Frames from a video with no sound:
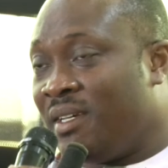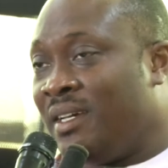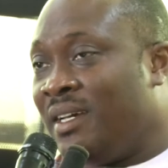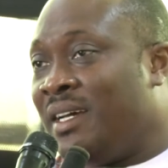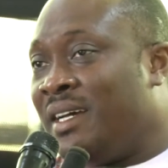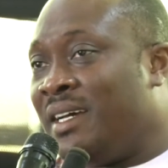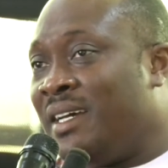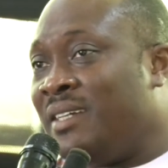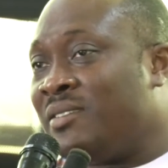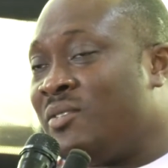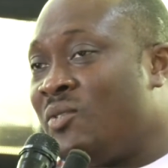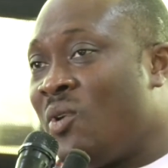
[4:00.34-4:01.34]
so
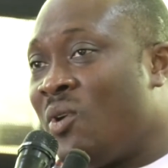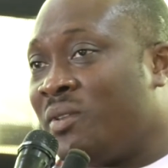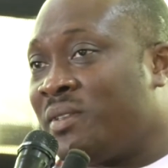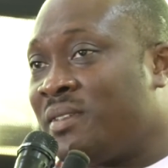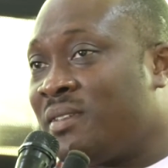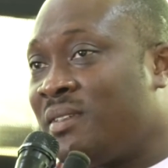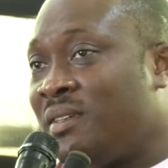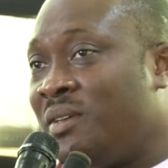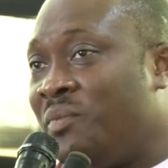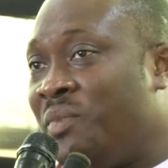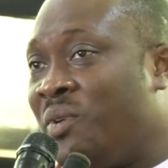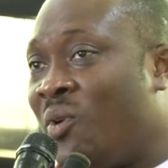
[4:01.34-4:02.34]
now, if we're able
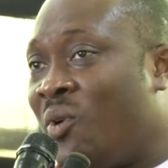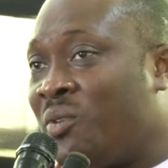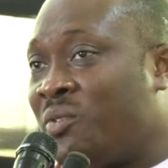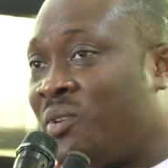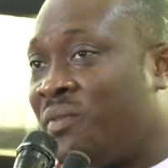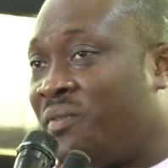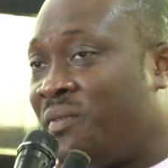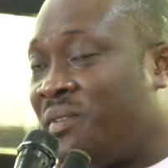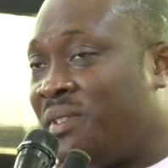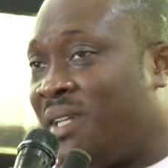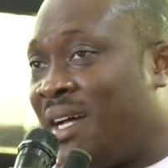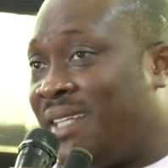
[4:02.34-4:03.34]
to um,
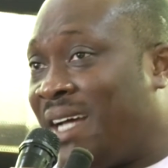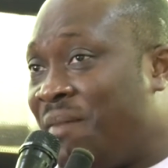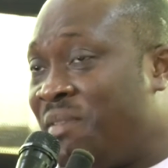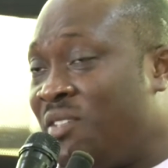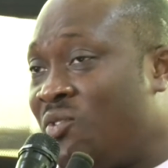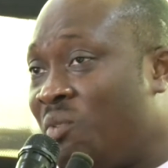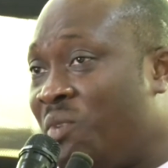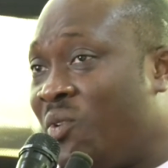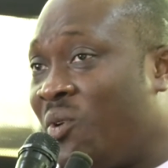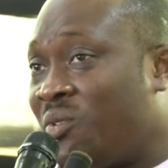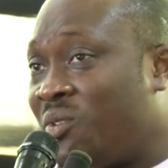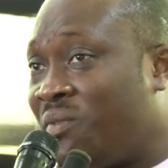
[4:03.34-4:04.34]
enroll this program in the
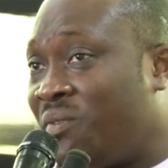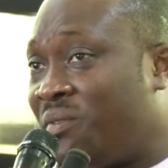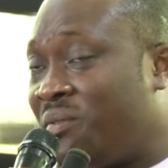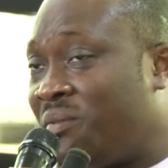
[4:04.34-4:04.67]
university,